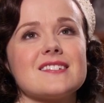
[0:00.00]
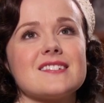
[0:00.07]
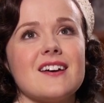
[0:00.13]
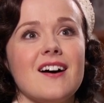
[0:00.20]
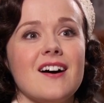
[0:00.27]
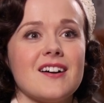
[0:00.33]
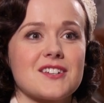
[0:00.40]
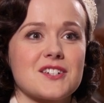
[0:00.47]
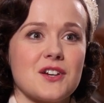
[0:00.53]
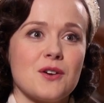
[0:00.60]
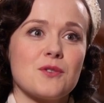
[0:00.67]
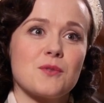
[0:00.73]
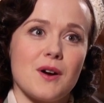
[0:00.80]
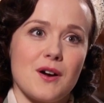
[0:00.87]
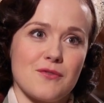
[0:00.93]
such
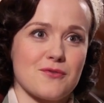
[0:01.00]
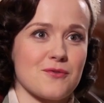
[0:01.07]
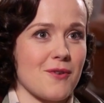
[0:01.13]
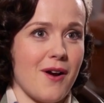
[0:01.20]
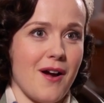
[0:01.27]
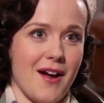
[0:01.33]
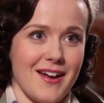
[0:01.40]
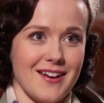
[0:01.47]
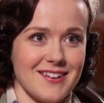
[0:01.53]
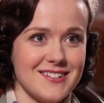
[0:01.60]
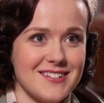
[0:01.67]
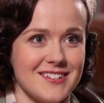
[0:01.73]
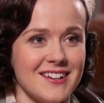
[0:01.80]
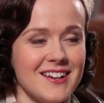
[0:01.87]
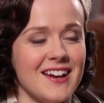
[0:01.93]
a rough
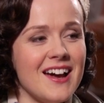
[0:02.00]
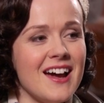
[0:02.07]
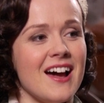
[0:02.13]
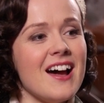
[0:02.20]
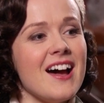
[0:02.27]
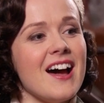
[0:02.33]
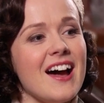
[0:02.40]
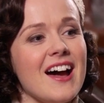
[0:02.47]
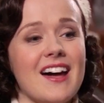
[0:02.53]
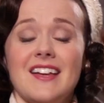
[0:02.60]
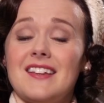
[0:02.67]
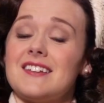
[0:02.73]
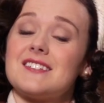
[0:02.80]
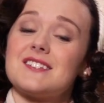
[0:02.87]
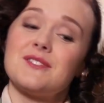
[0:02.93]
ride,
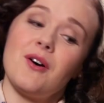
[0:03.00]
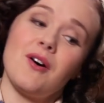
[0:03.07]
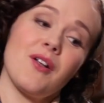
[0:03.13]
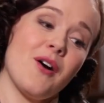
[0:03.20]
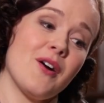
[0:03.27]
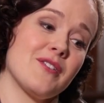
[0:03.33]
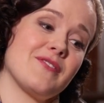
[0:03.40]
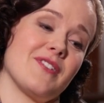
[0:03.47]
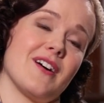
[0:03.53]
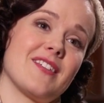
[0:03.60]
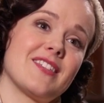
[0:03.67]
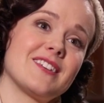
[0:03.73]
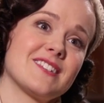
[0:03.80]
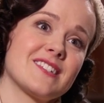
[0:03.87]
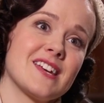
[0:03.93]
and it's not
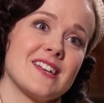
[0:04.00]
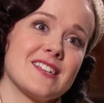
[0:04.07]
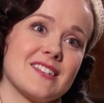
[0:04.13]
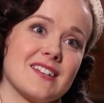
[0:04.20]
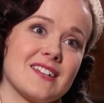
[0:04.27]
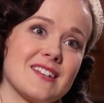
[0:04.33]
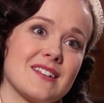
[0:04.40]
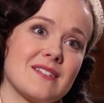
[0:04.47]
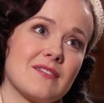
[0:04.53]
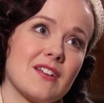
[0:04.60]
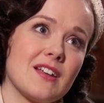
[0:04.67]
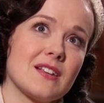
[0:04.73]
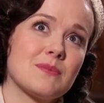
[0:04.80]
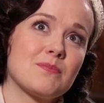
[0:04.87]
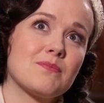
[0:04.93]
over. This season
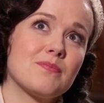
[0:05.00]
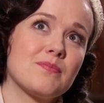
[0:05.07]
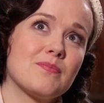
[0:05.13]
is